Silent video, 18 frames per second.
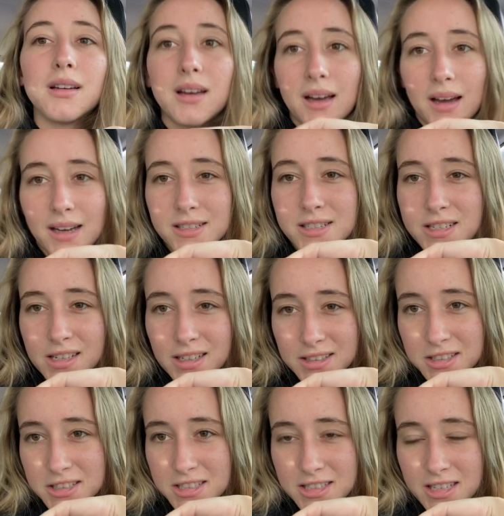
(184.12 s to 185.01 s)
I just
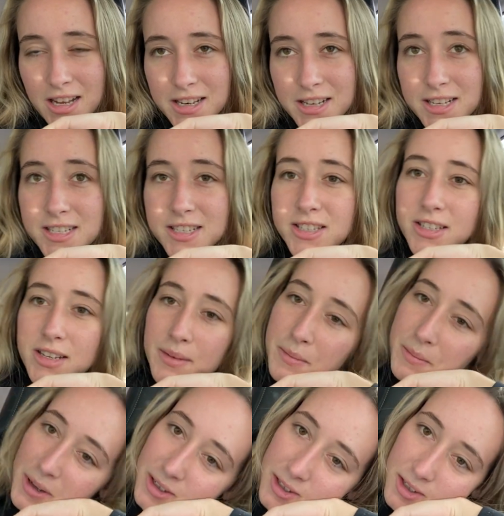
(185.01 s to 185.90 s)
got to the dentist.
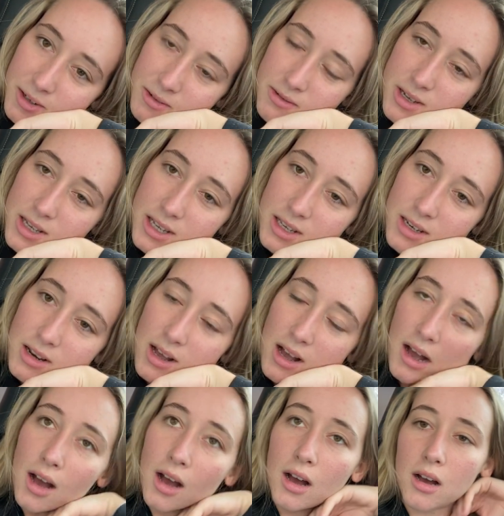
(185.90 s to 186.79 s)
I'm about to go in.
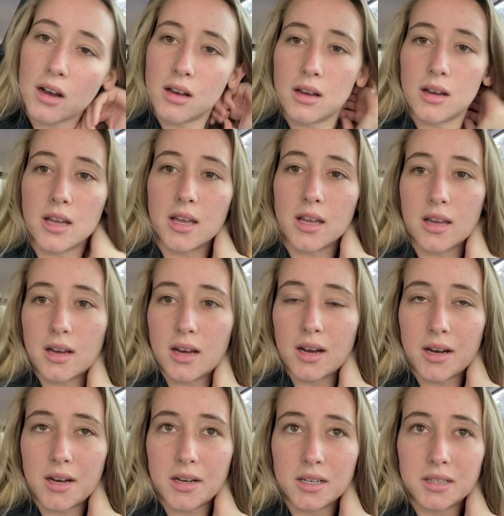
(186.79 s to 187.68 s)

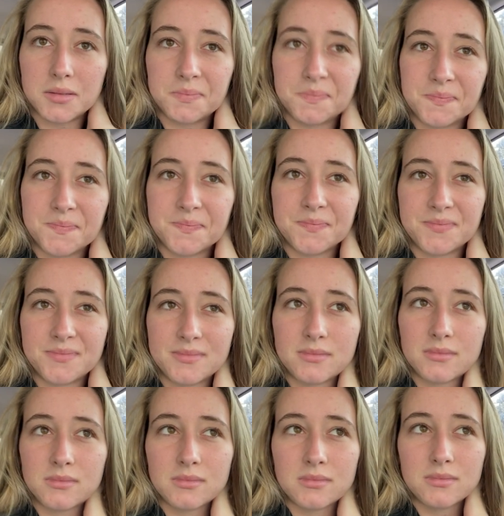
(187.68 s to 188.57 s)
I
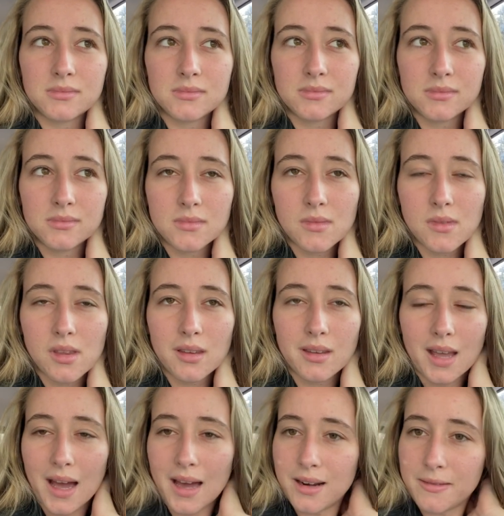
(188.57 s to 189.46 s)

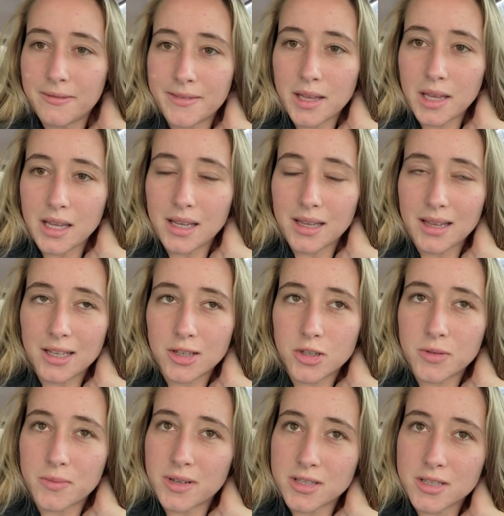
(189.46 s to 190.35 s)
had a filling like
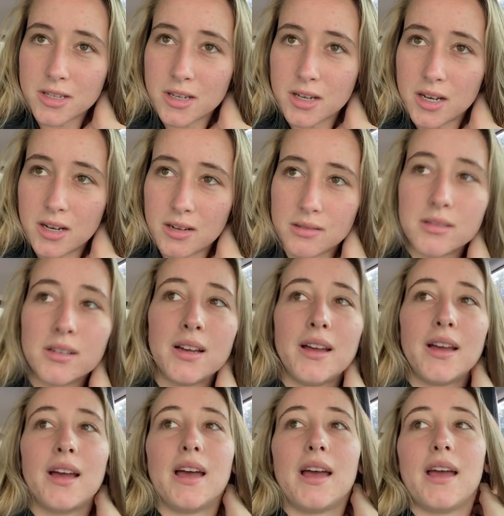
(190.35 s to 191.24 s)
2 months ago
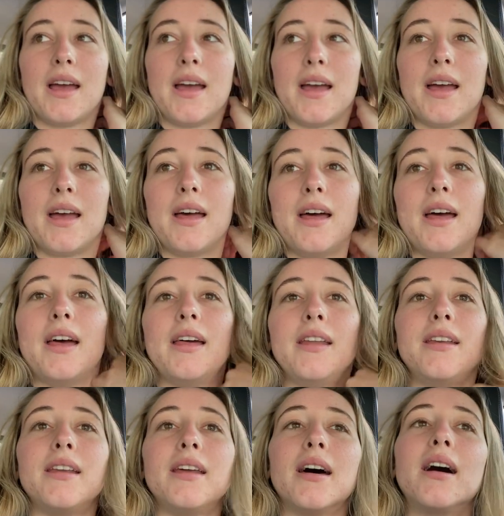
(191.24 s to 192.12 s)

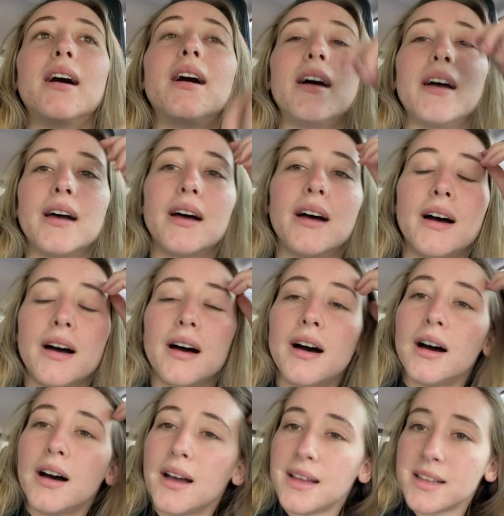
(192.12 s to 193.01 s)
and
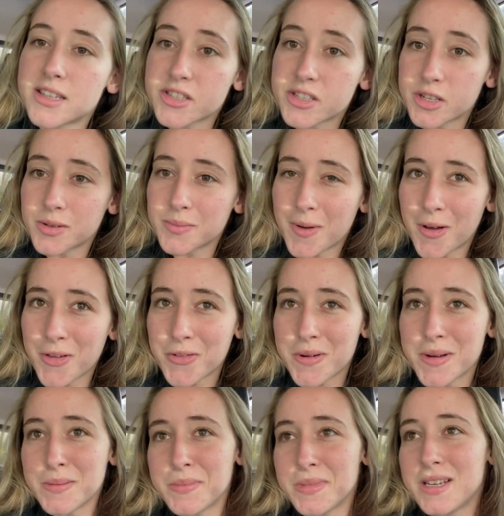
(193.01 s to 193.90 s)
it's still
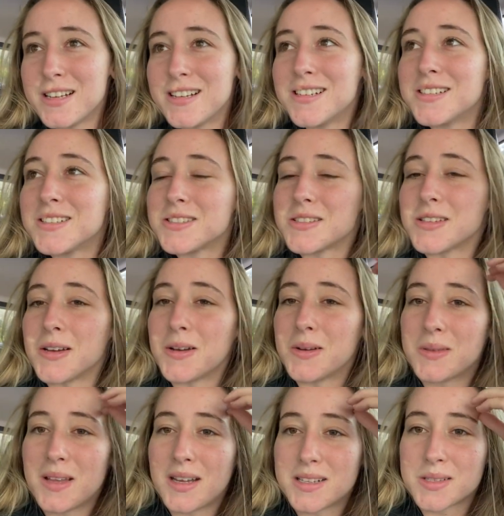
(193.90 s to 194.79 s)
bothering me,
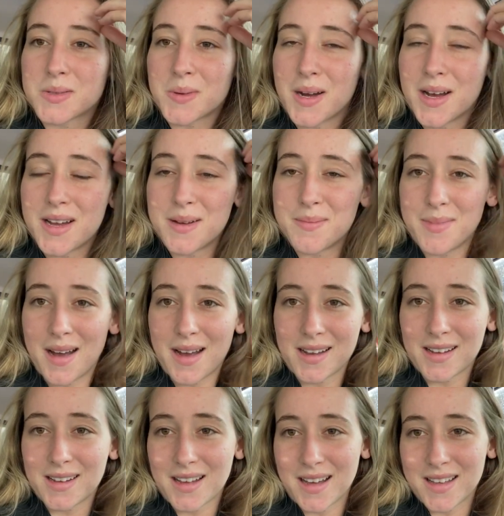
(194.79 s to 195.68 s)
so that's why I'm
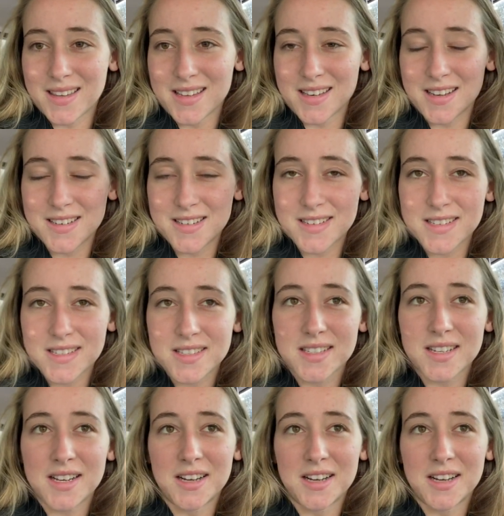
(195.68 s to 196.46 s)
back at the dentist,